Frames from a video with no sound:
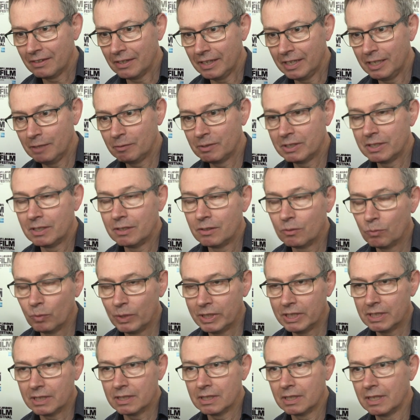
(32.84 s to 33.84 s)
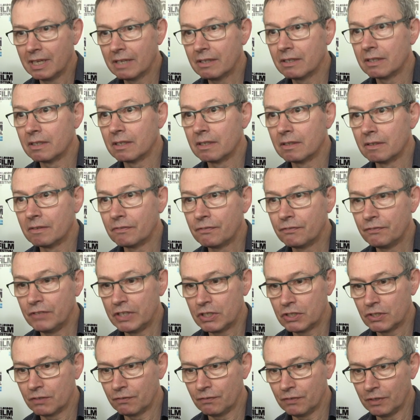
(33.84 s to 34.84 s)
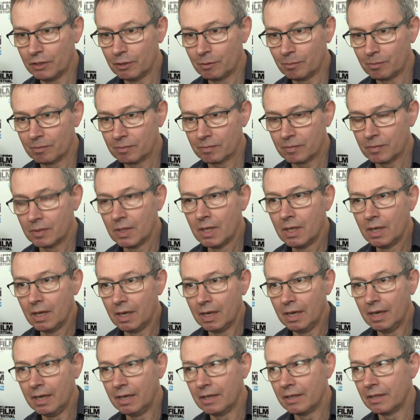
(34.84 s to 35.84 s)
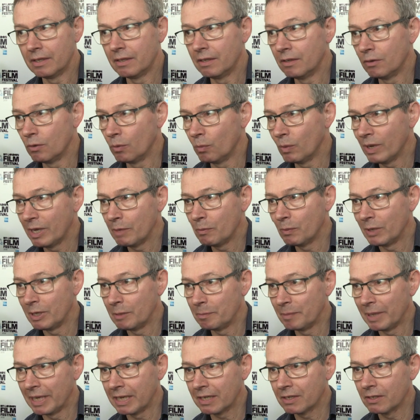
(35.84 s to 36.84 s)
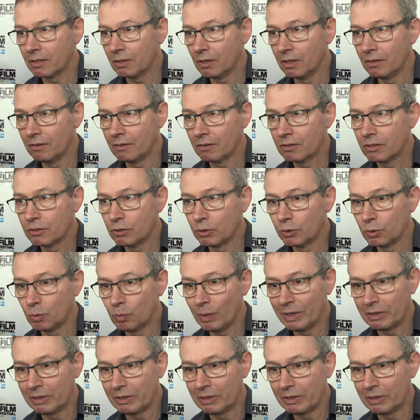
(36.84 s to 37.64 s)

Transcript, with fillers: he, we did another feature film uh, way, way back uh, called